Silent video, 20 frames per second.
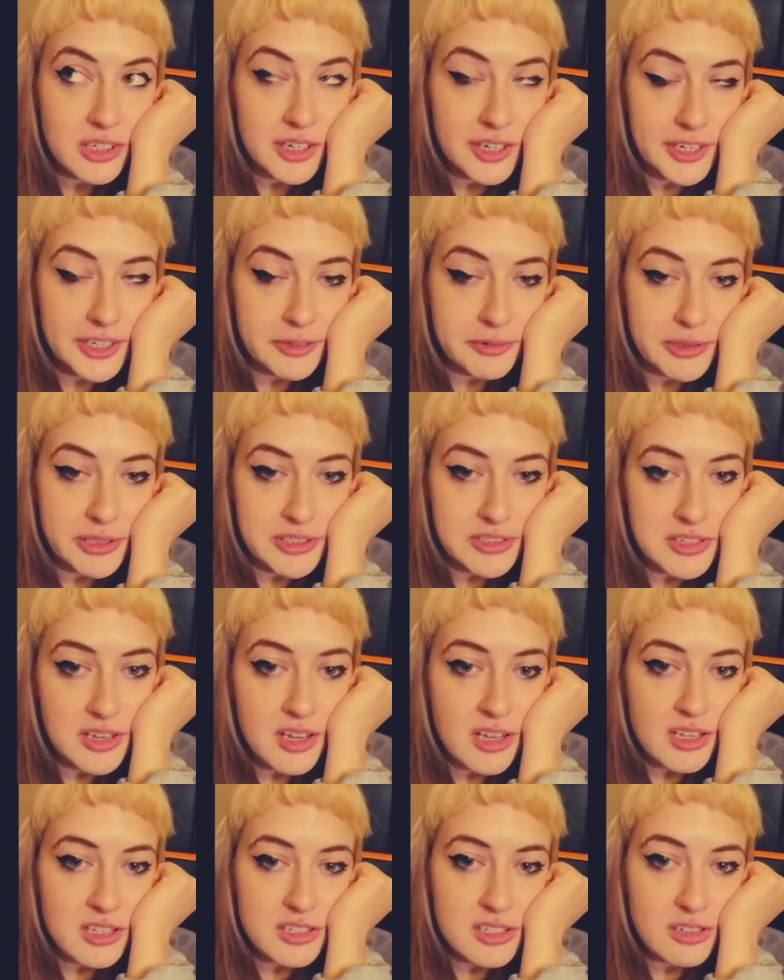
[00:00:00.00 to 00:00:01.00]
anyways,
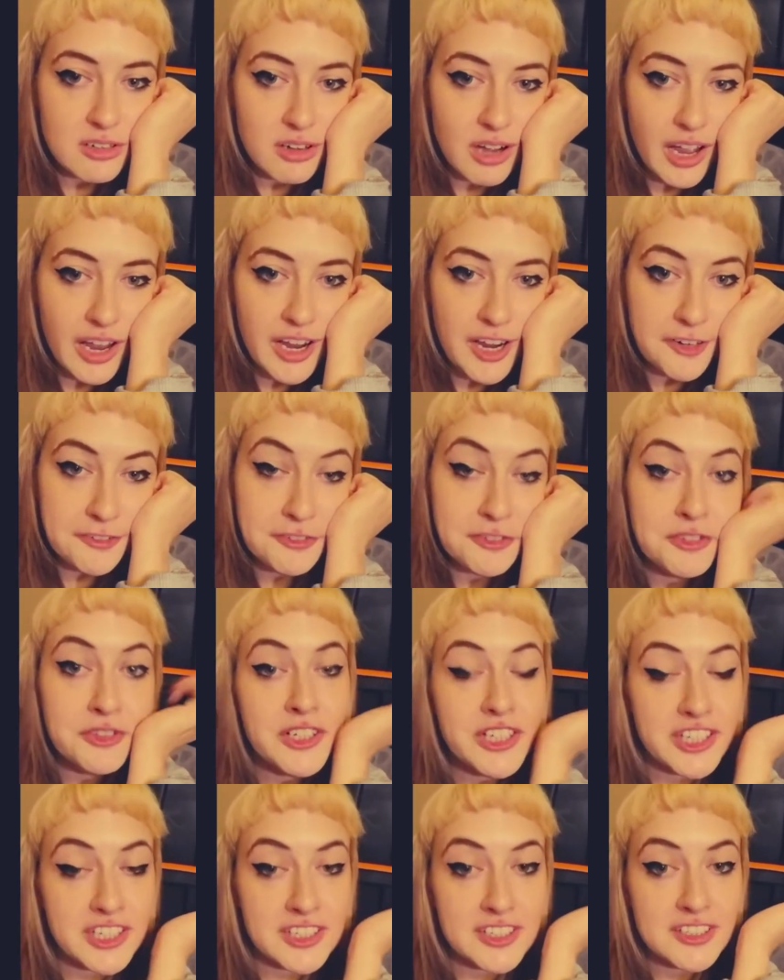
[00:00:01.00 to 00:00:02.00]
so I have
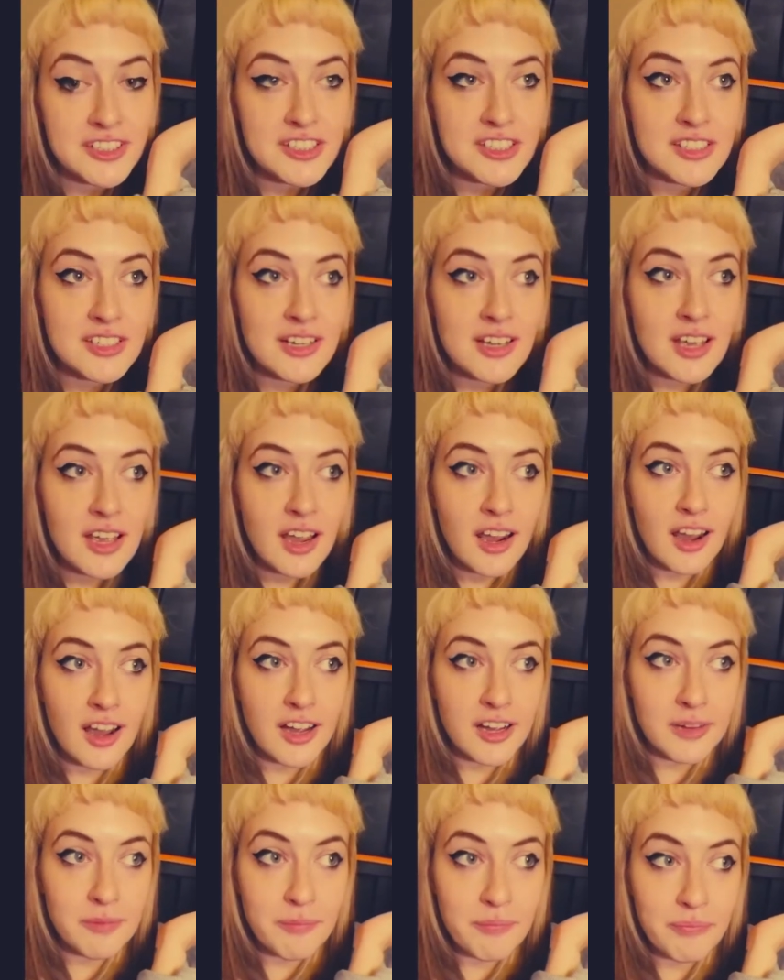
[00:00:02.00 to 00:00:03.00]
3 kids.
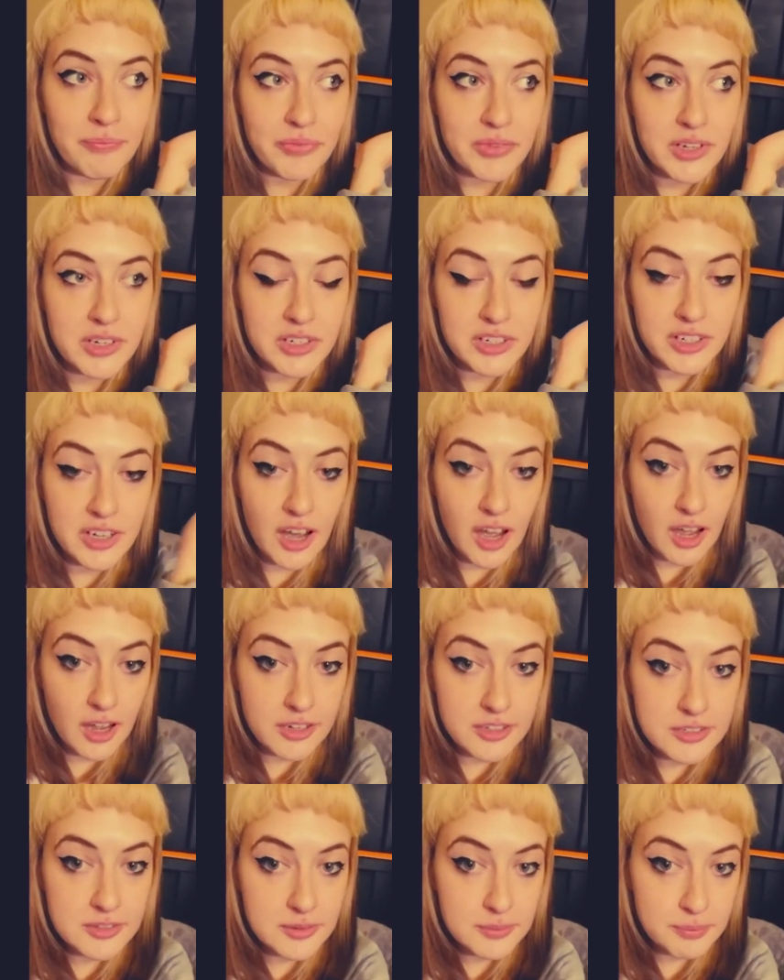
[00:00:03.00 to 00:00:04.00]
They're not
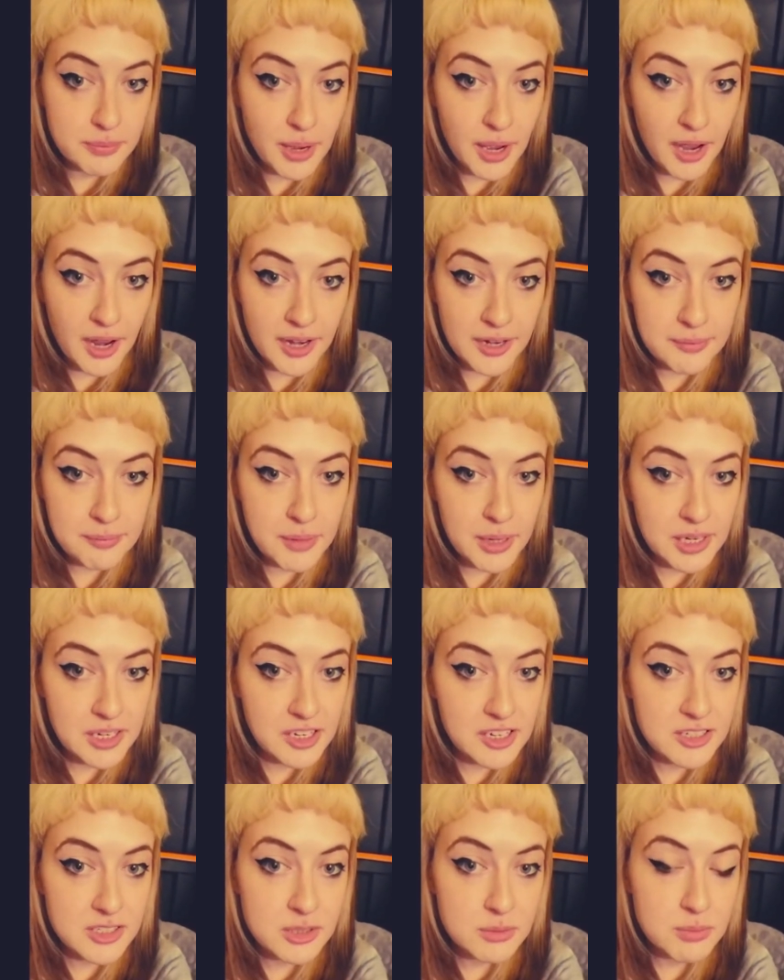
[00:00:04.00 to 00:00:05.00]
by my
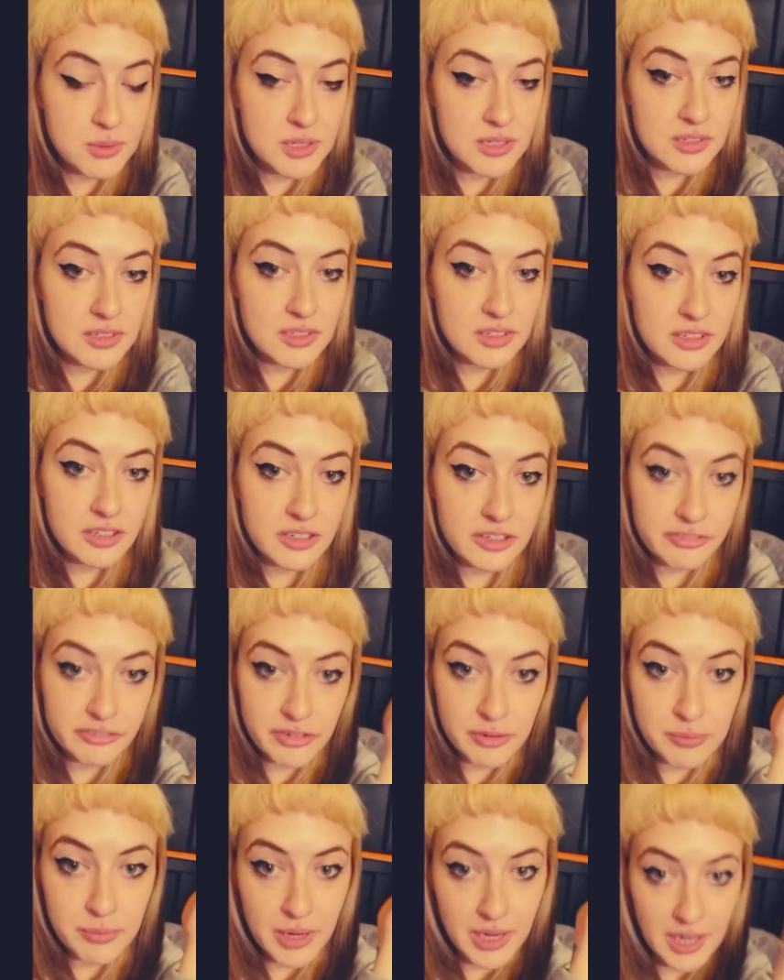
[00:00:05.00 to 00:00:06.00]
husband, they're
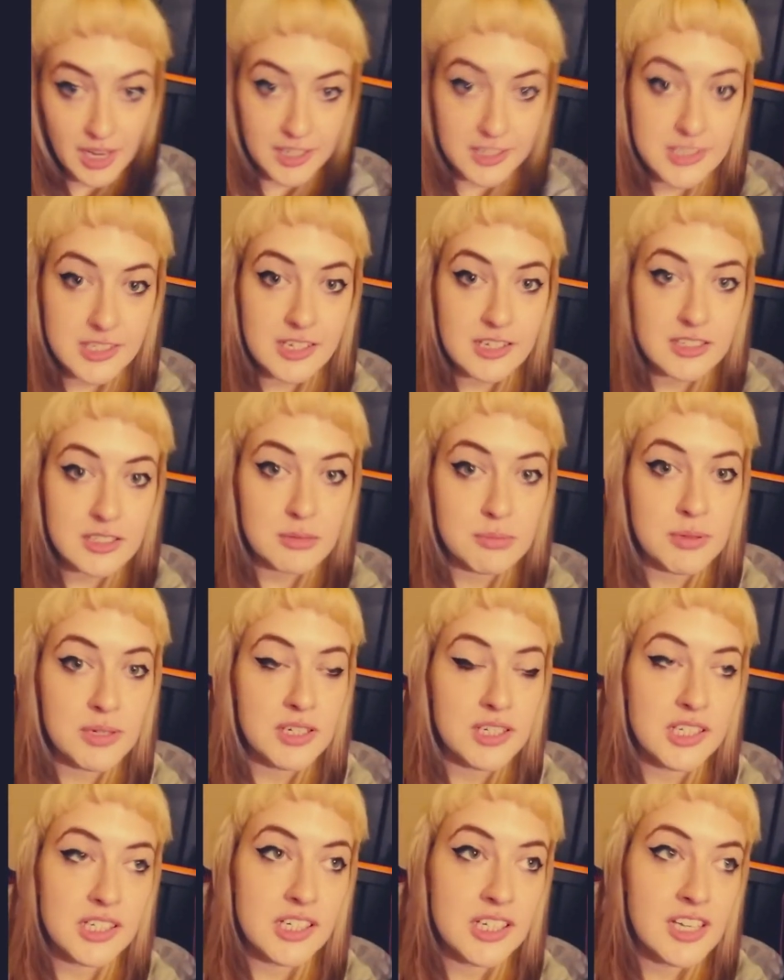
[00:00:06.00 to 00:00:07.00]
from my
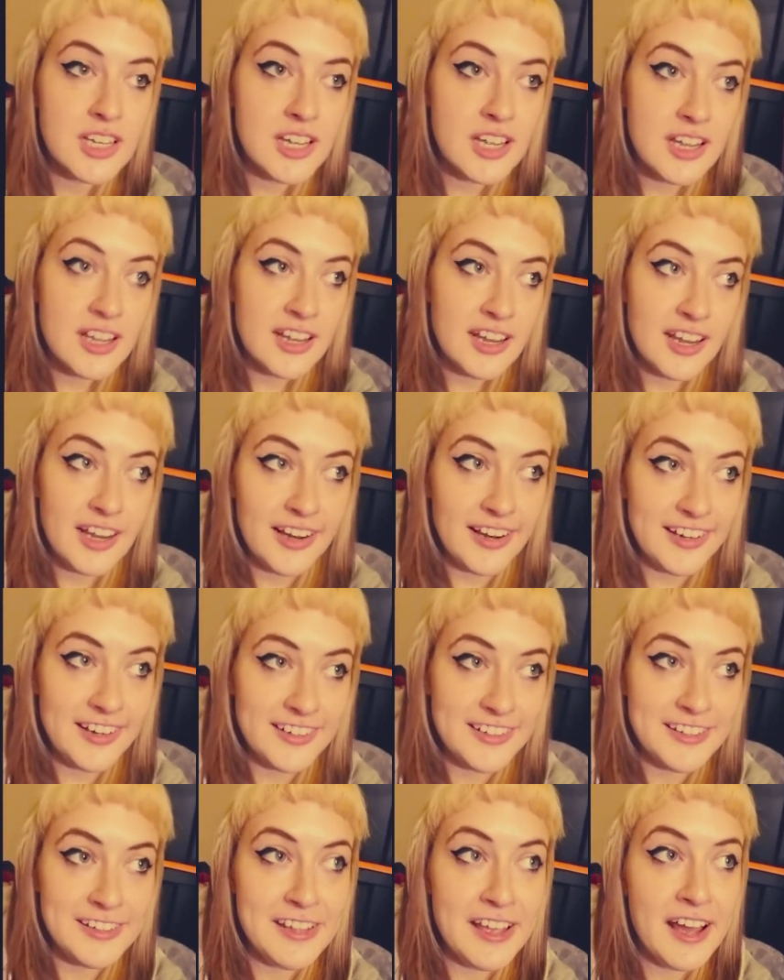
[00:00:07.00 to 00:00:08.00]
ex-husband,
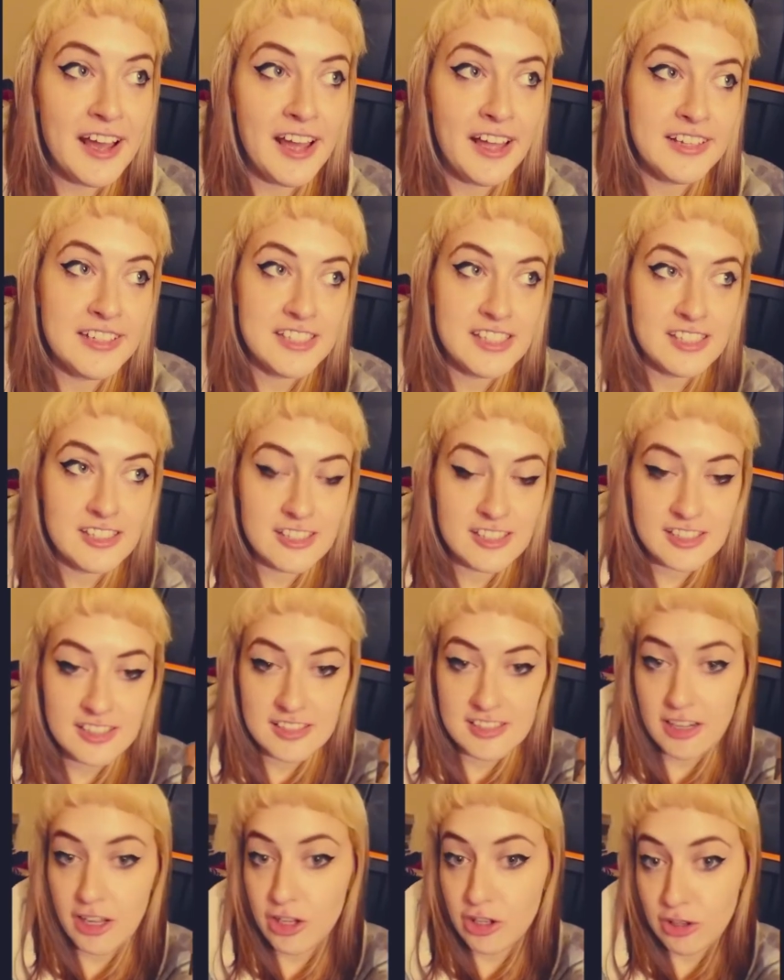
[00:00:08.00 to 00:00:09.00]
and
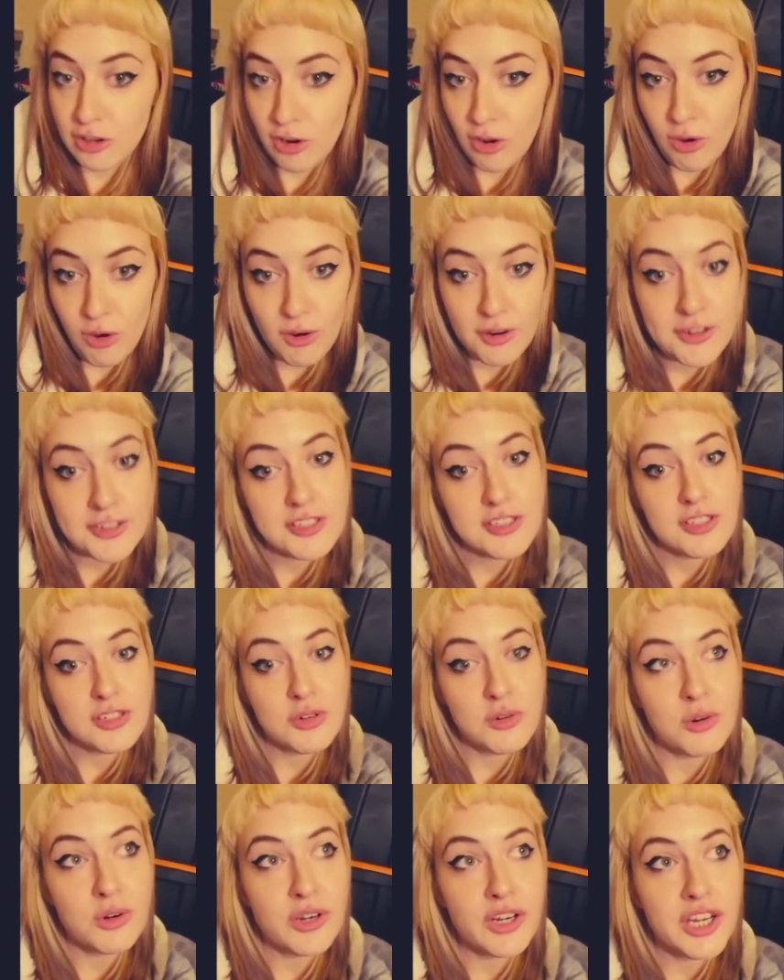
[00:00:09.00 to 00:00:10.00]
that's a long
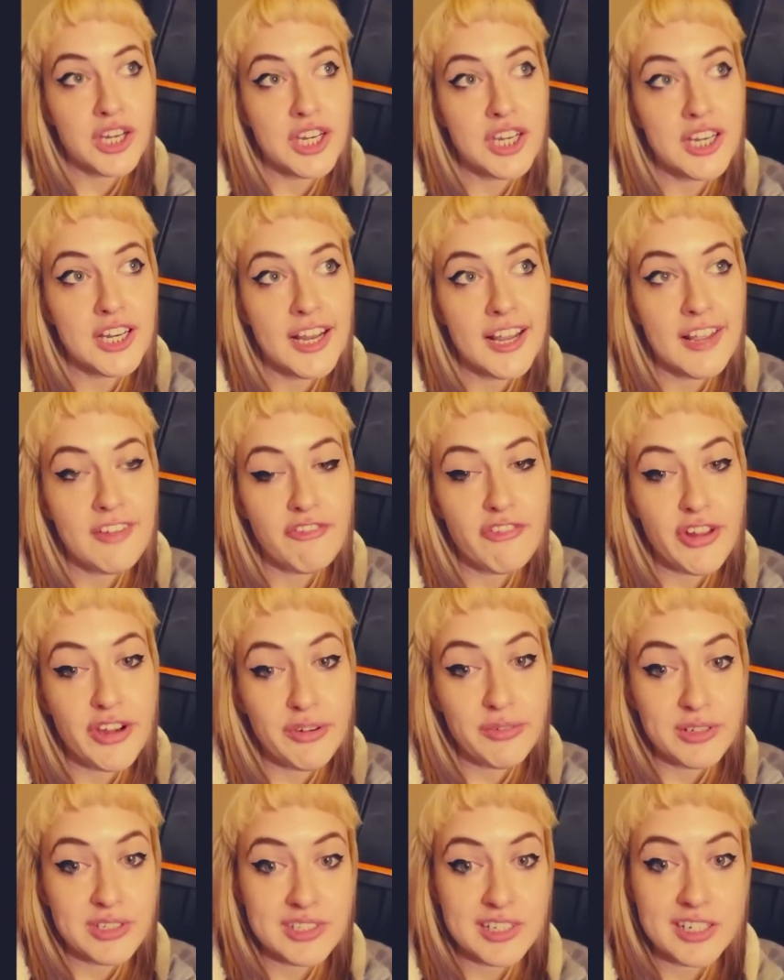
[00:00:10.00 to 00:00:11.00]
story. If
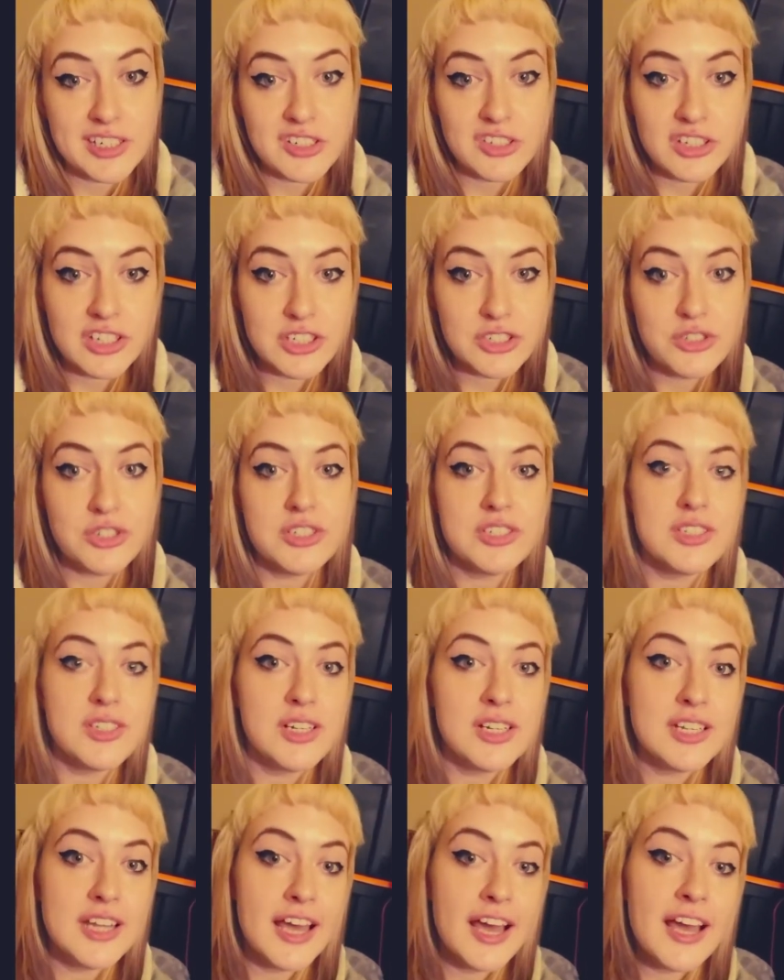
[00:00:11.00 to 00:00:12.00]
anyone's actually interested
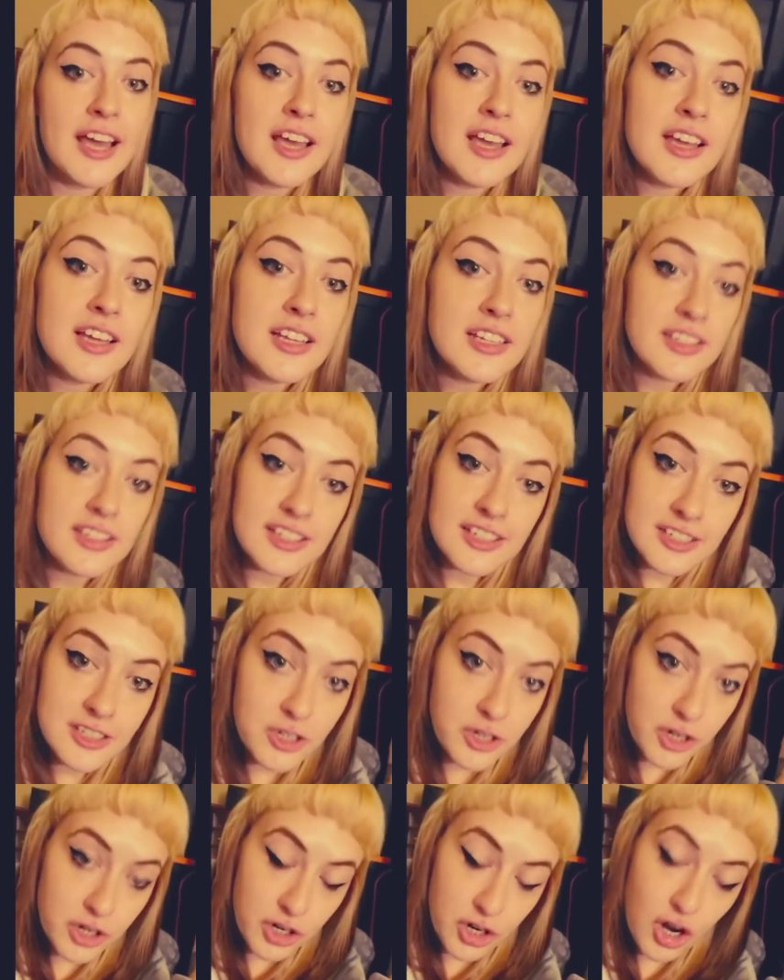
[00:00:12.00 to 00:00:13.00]
in that, then you can